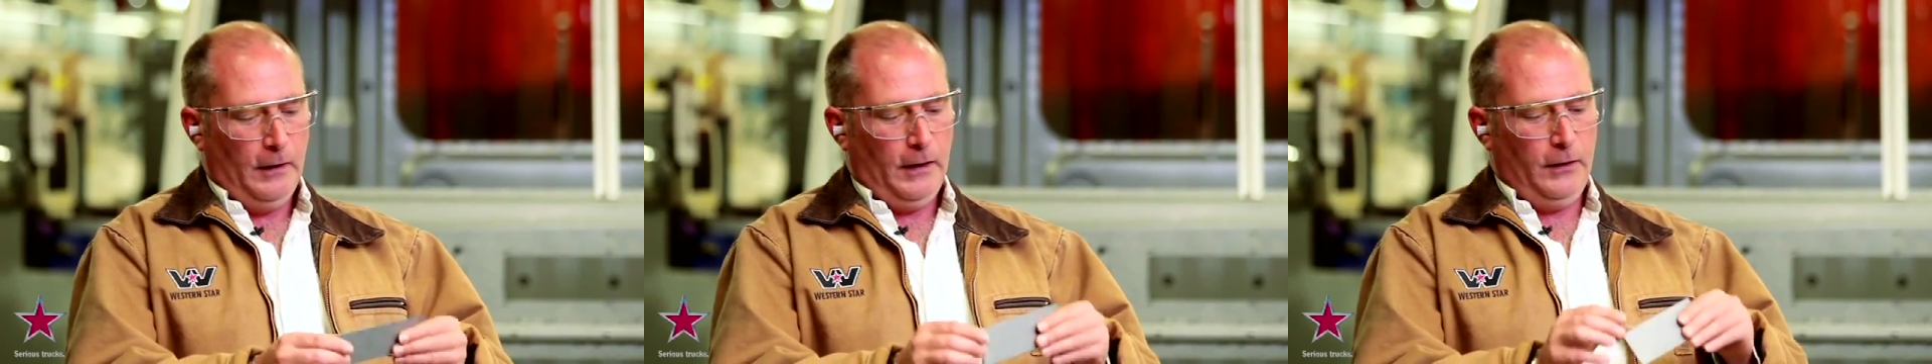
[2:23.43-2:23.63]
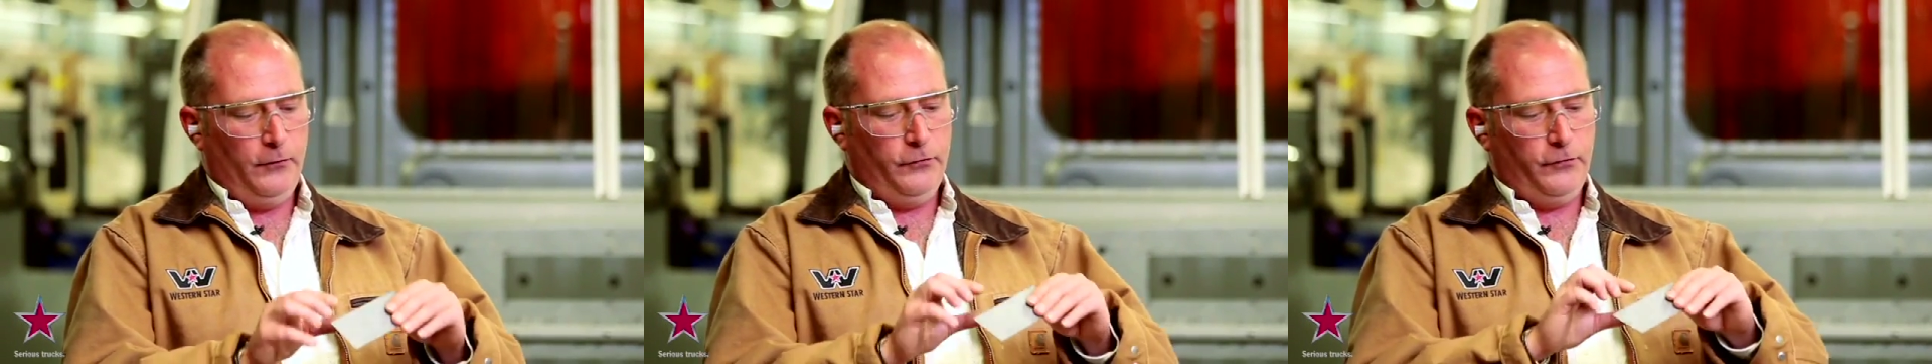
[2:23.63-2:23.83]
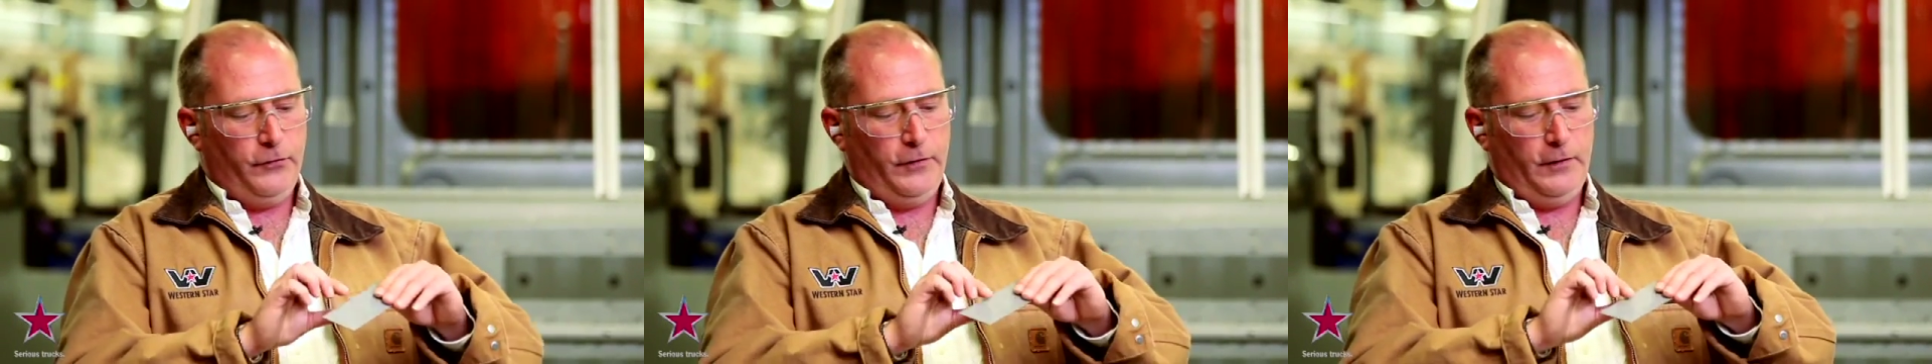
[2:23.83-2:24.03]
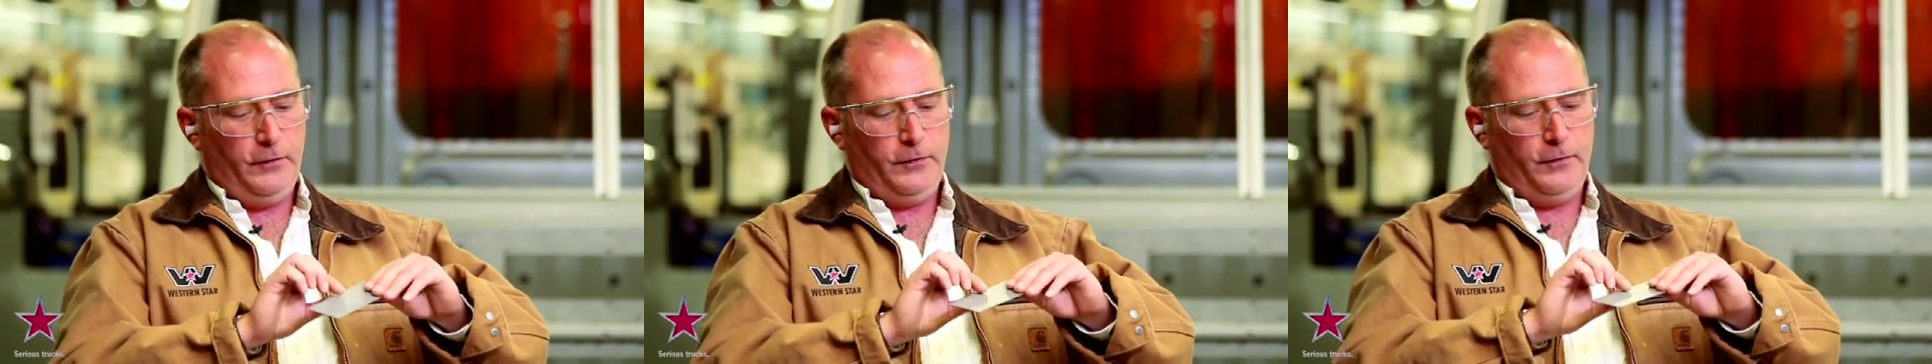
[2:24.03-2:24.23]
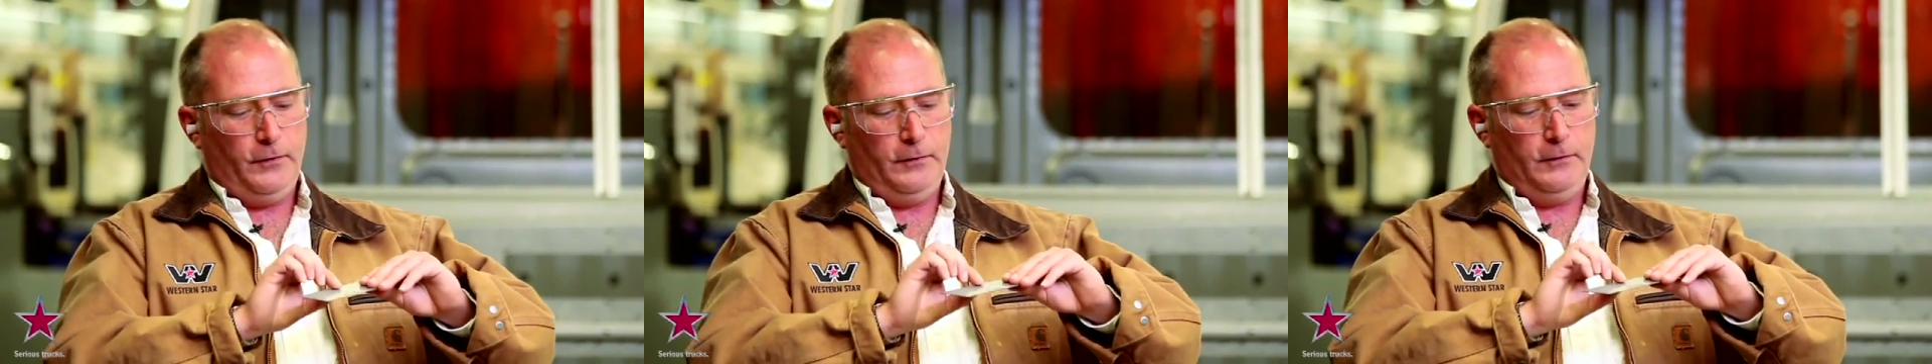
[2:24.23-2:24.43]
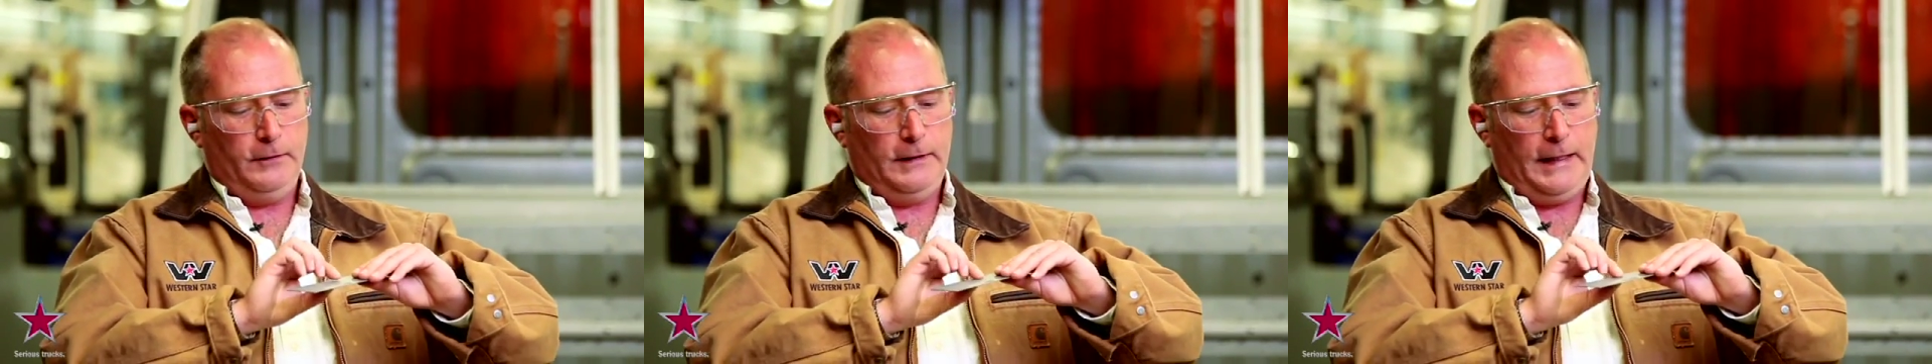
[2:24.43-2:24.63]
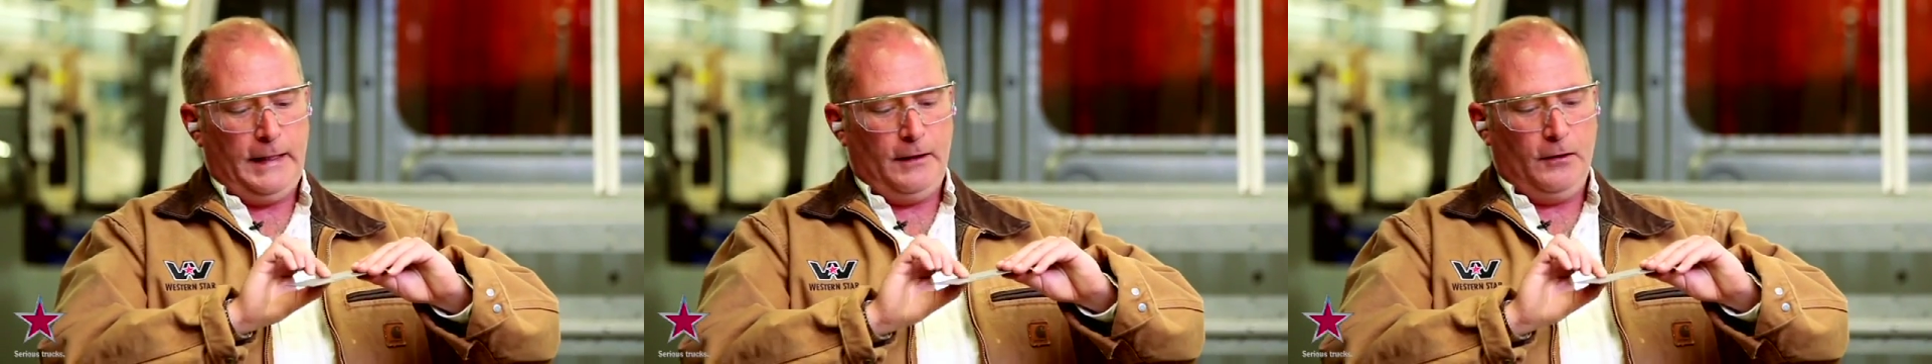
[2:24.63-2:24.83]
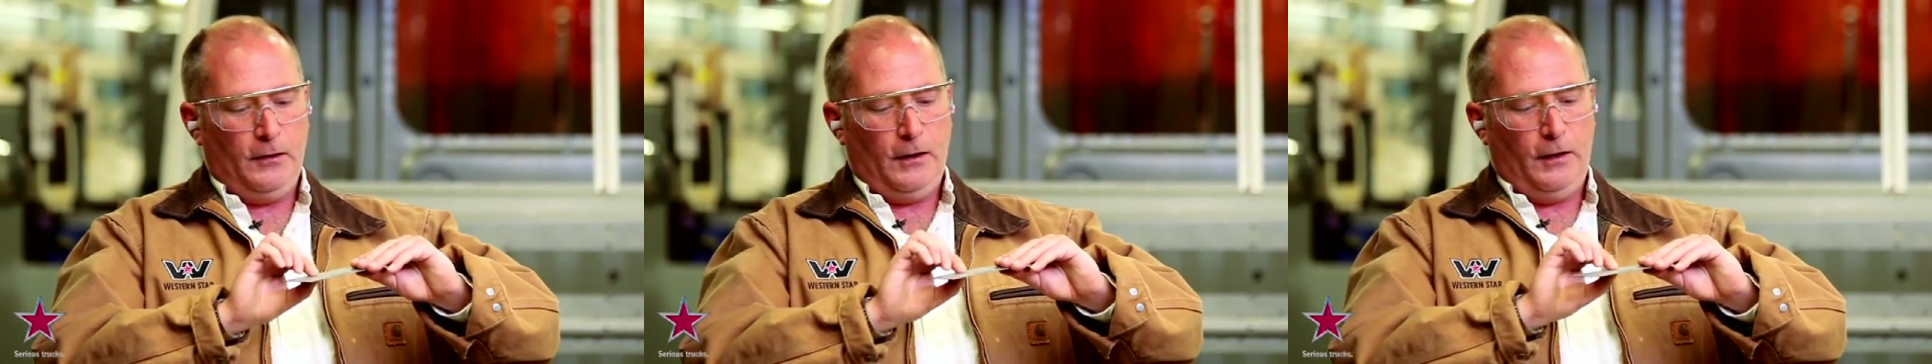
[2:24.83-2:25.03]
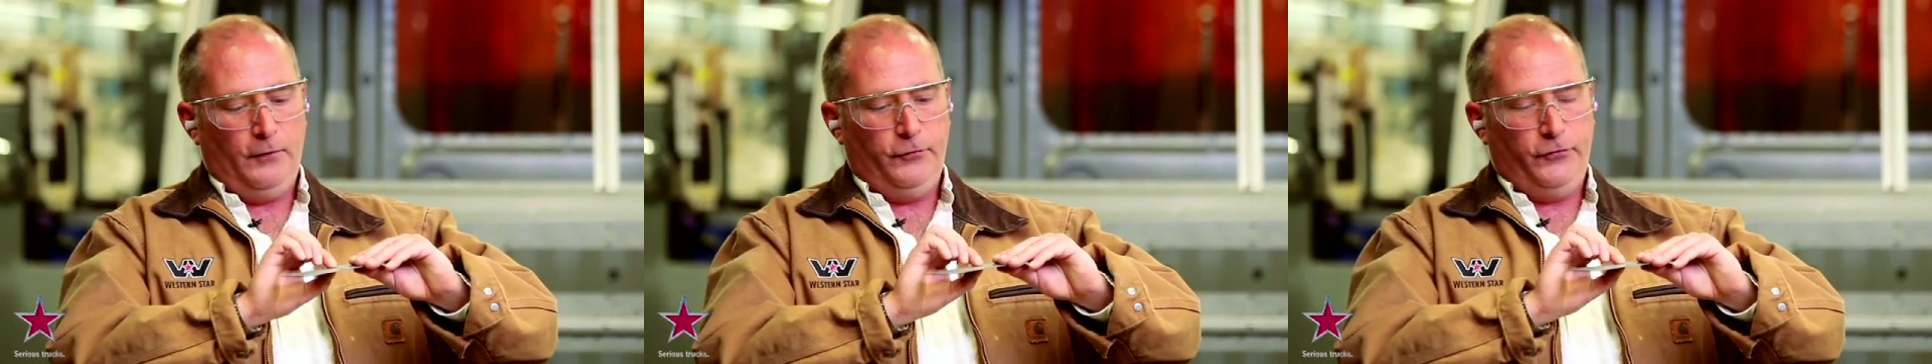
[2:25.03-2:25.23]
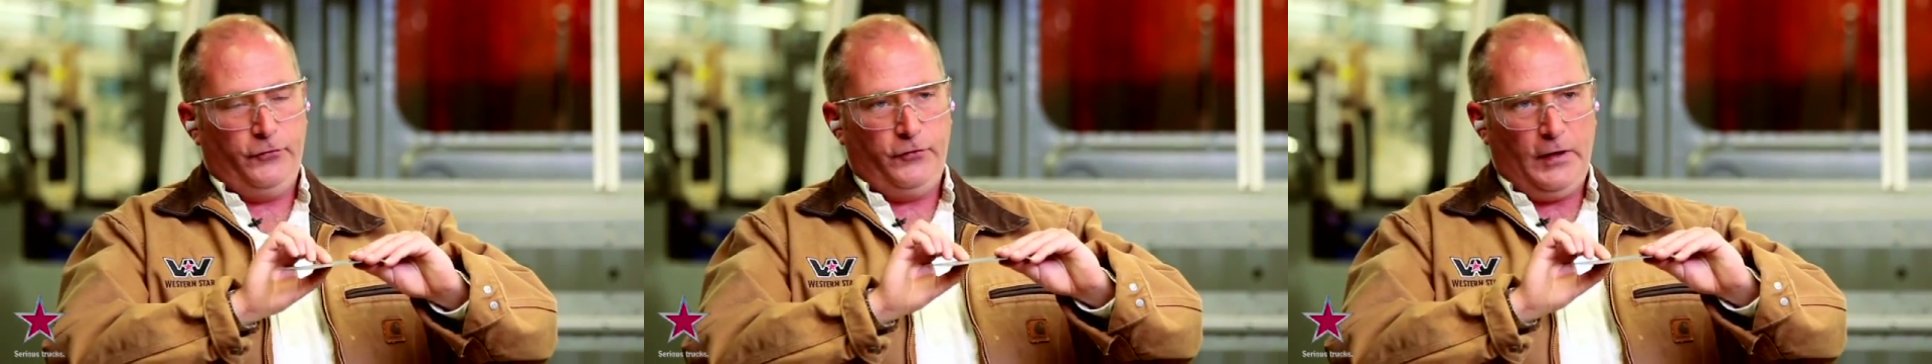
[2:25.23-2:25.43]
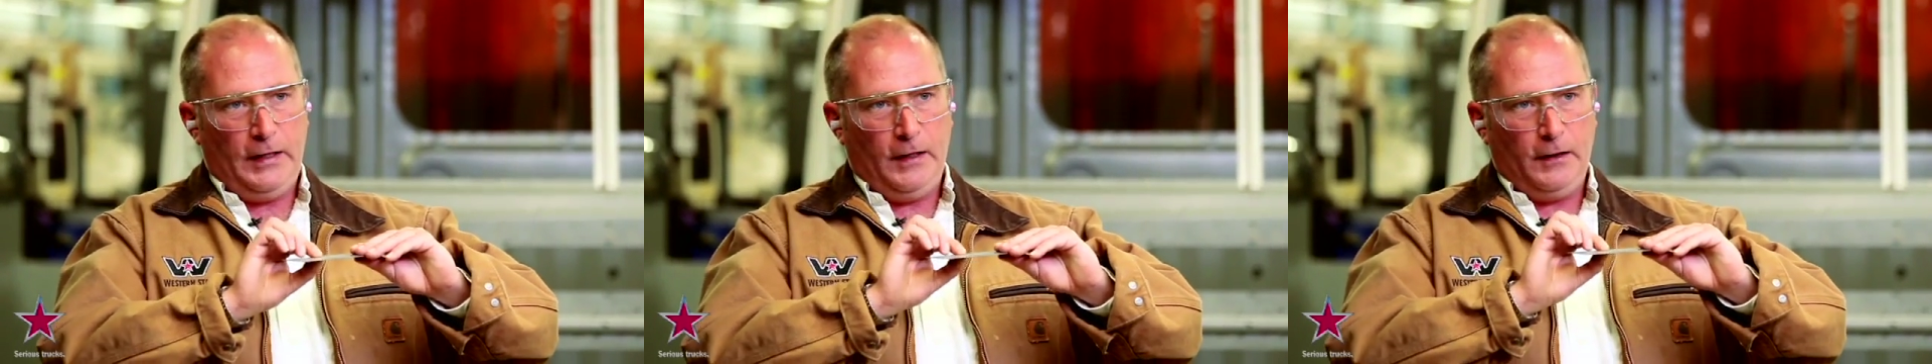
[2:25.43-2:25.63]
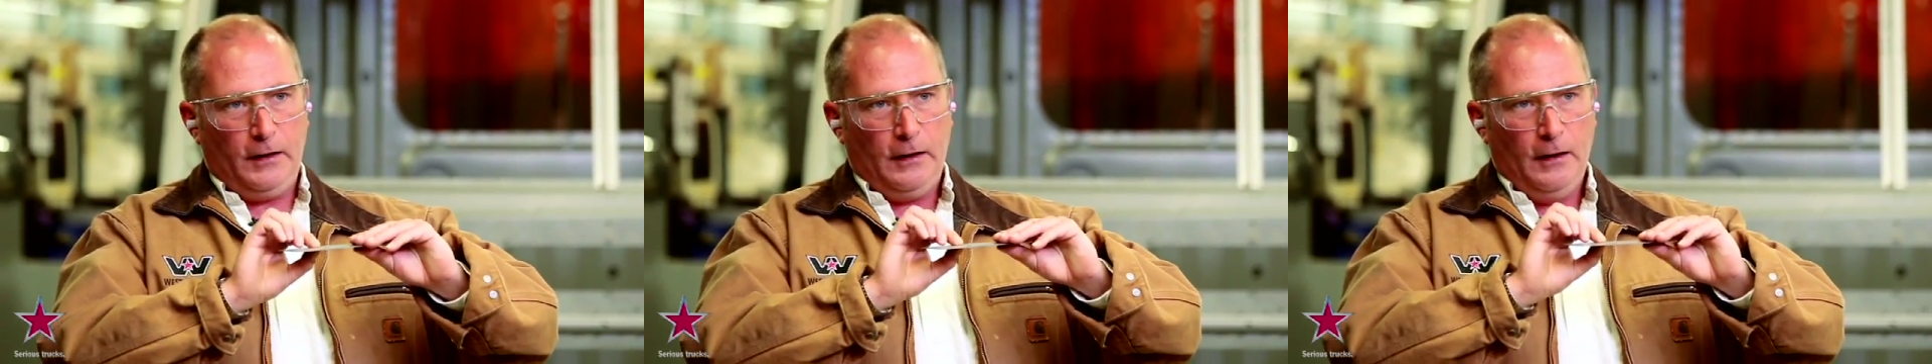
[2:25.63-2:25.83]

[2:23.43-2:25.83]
is that the layer of zinc